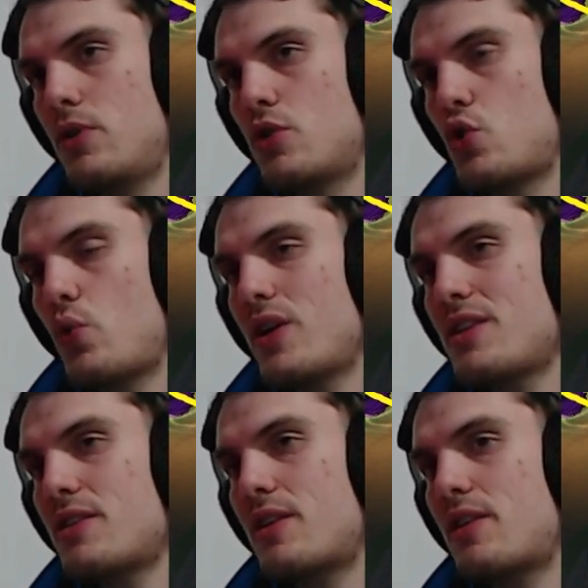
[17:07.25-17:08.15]
So you want
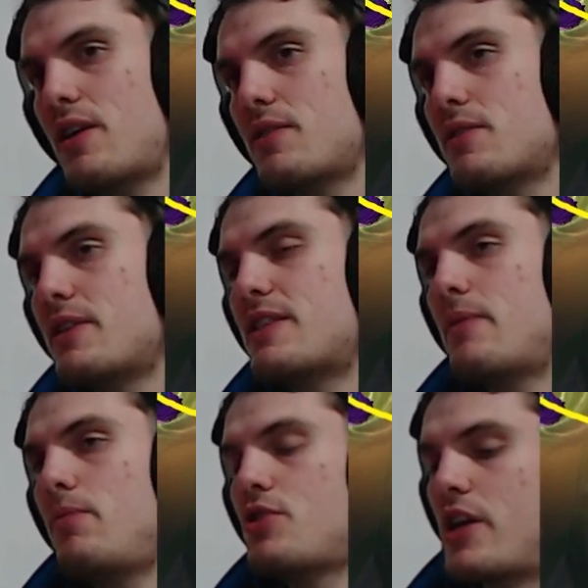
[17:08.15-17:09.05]
to uh,
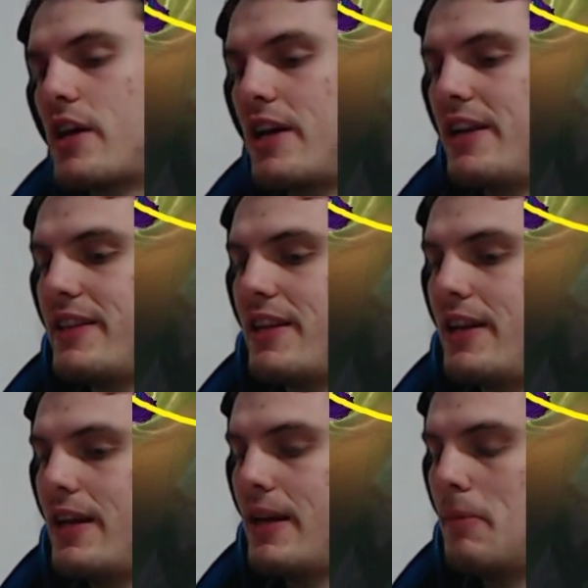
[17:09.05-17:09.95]
establish like a
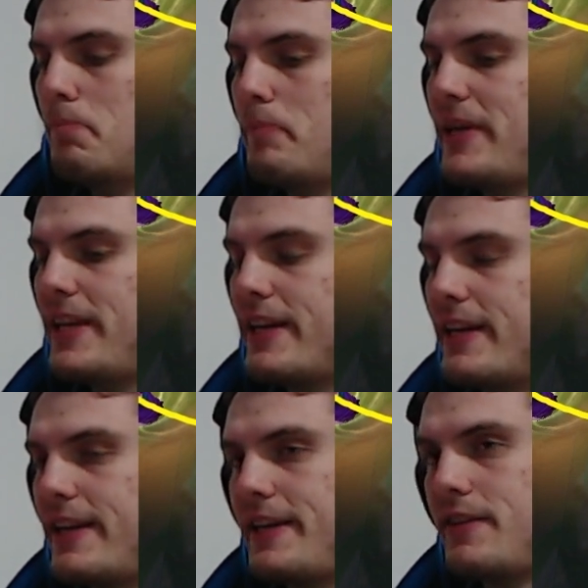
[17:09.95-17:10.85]
little
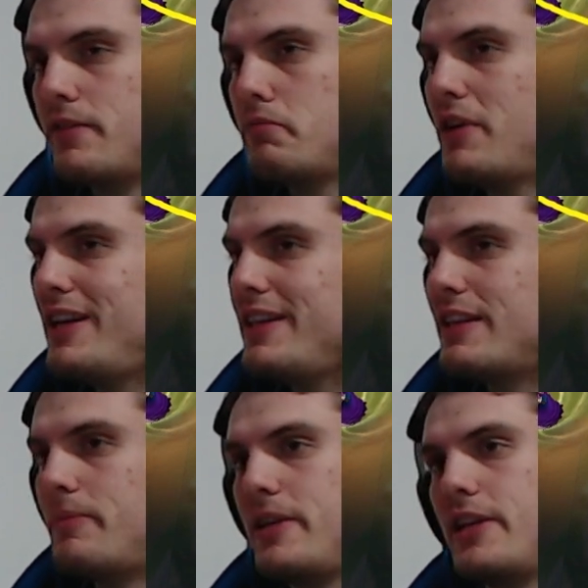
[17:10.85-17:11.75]
minion lead, a
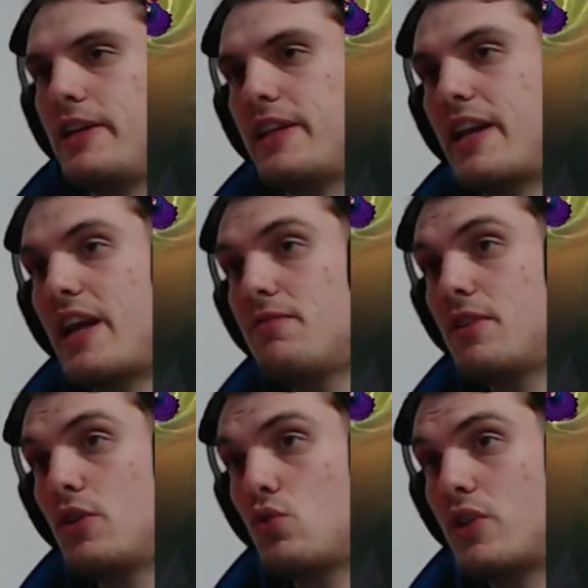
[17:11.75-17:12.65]
little minion lead. And
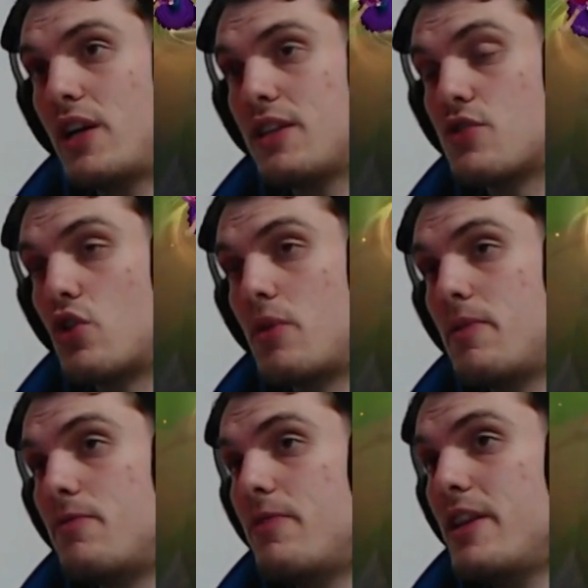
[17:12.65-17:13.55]
after you do that, it's going to
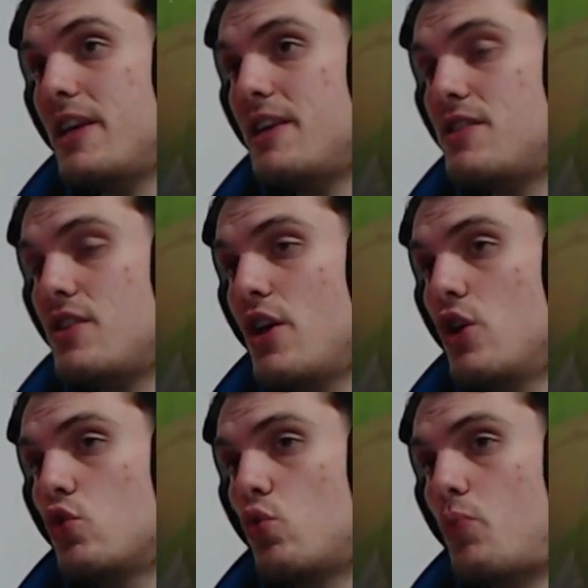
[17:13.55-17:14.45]
be very easy
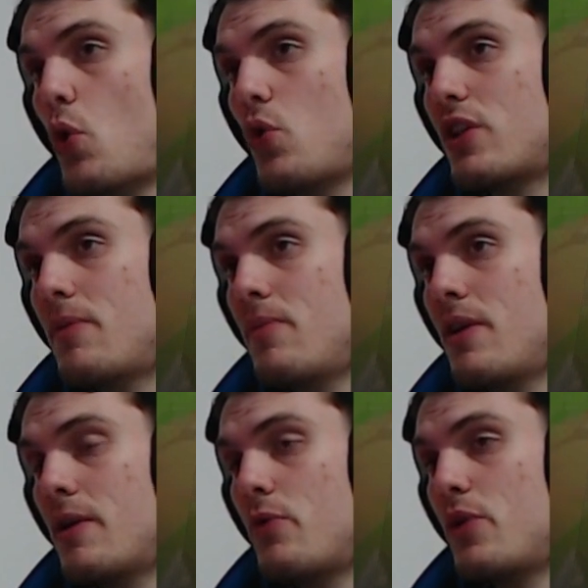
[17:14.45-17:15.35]
to poke them
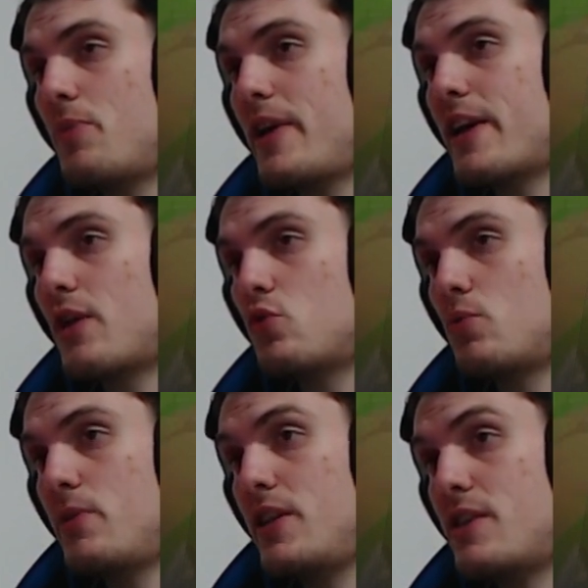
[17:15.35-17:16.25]
when you play around your
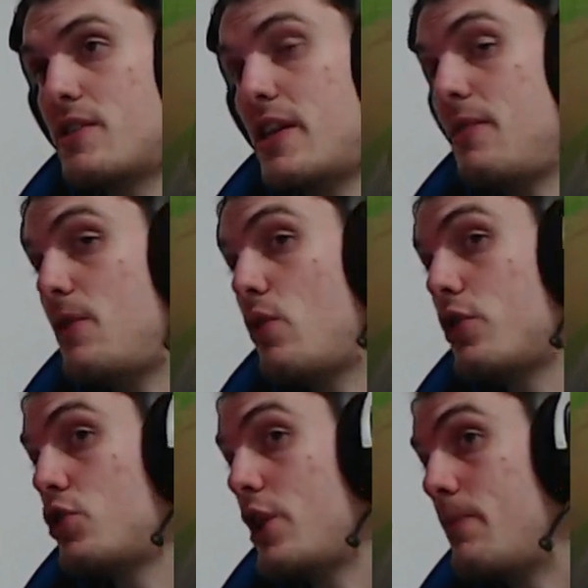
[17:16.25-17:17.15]
minions. And if they want
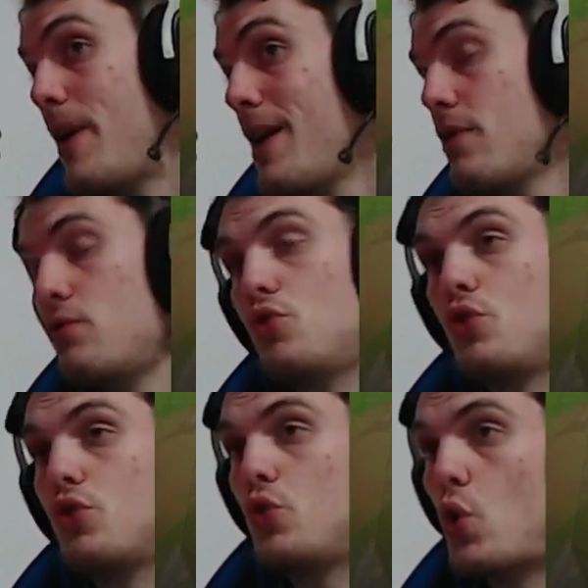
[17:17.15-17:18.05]
to trade back,
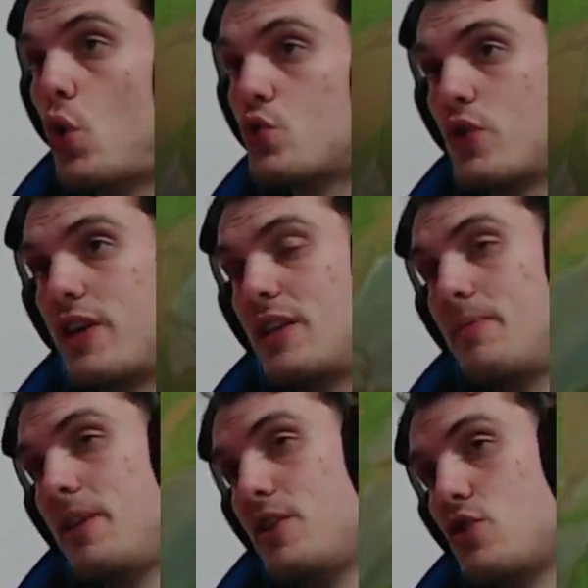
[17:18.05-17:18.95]
you also get the
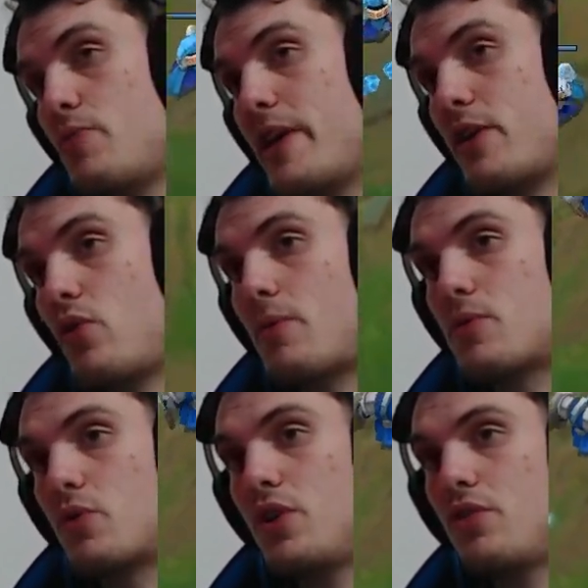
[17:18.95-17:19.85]
minions to back you up.
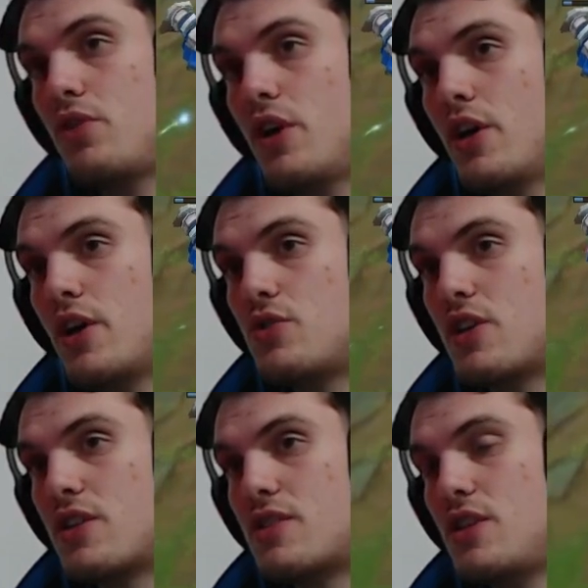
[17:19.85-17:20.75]
So here, as you
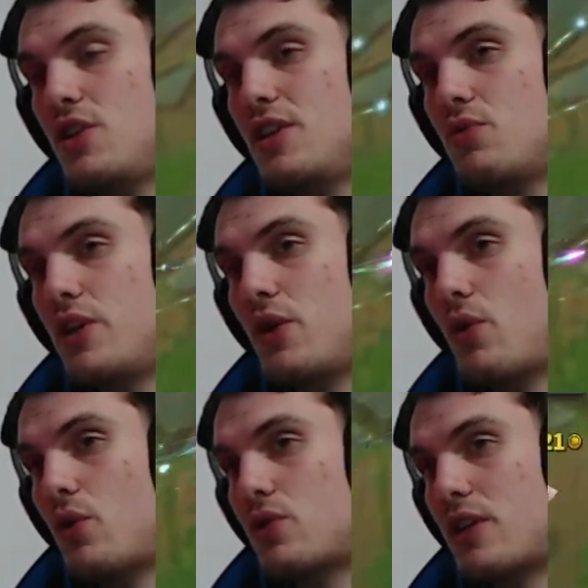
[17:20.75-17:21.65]
can see, didn't really
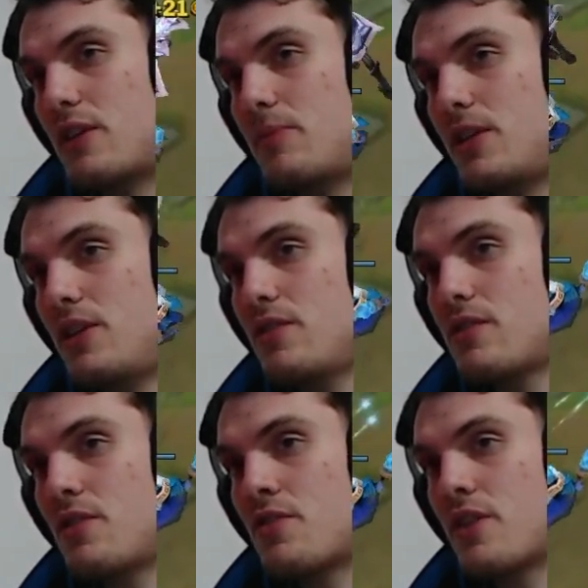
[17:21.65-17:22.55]
auto-attack the
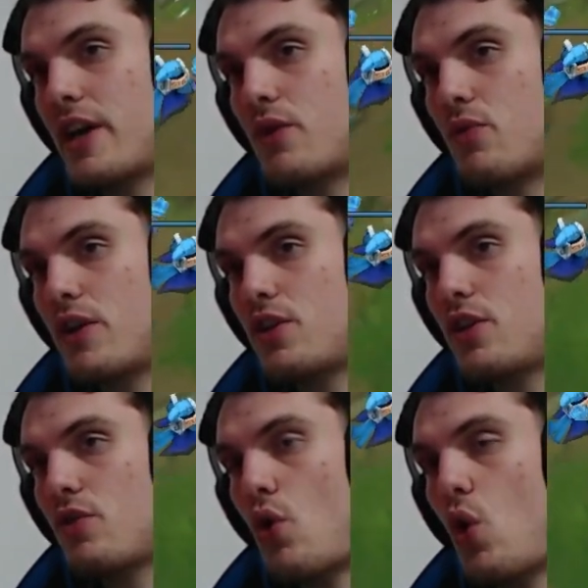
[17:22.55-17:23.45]
minions. And right no.
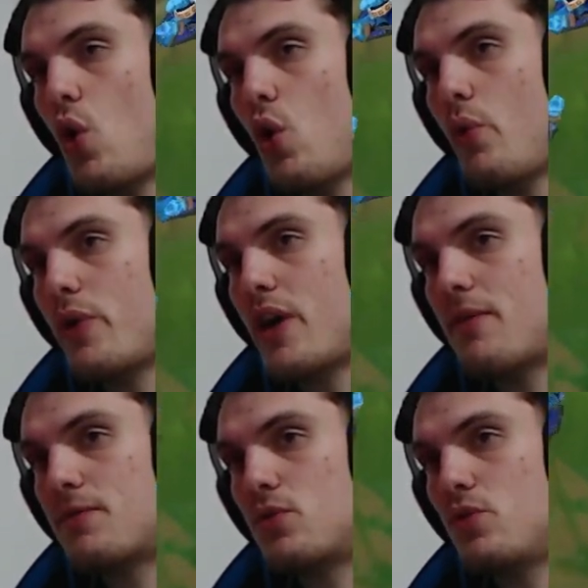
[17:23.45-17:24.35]
here, all what you
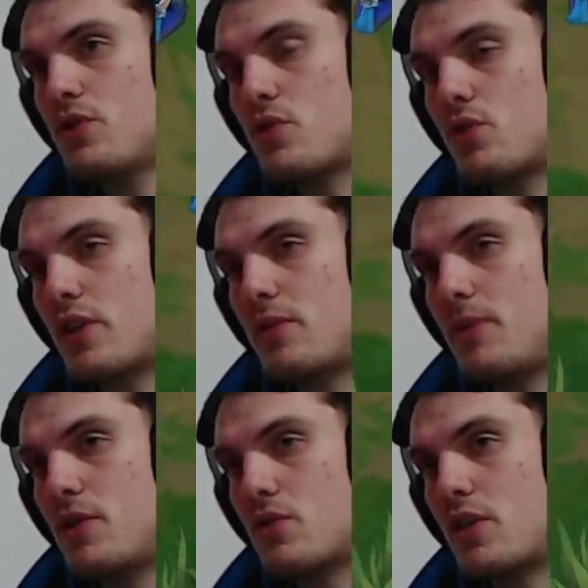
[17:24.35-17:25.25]
have to do is auto-attack the
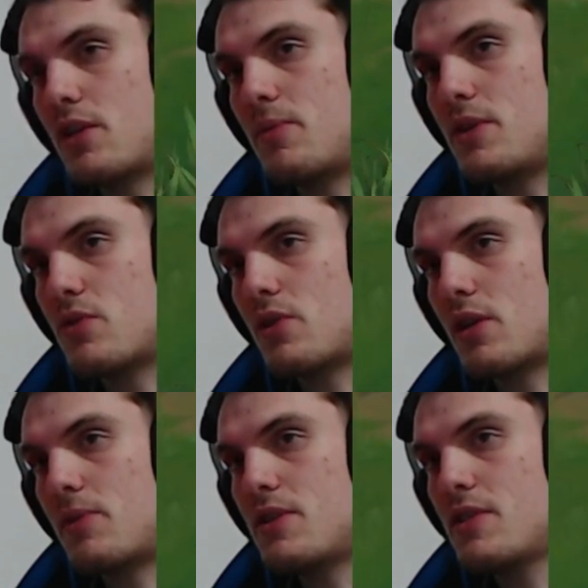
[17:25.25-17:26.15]
minions, auto-attack the minions,
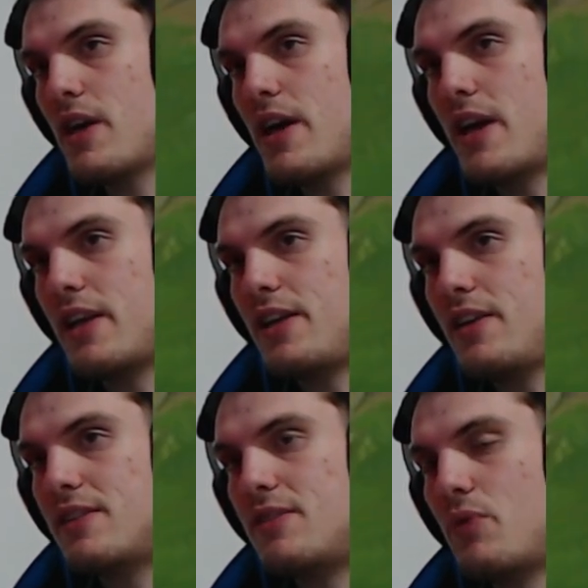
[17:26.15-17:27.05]
auto-attack the minions. And
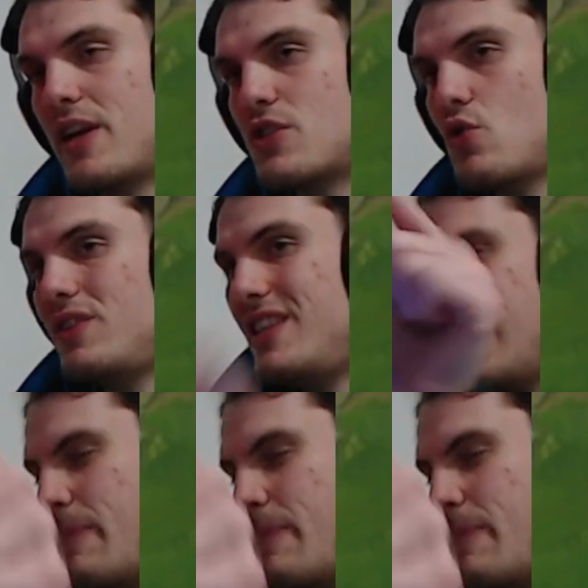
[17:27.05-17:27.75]
here, when I saw this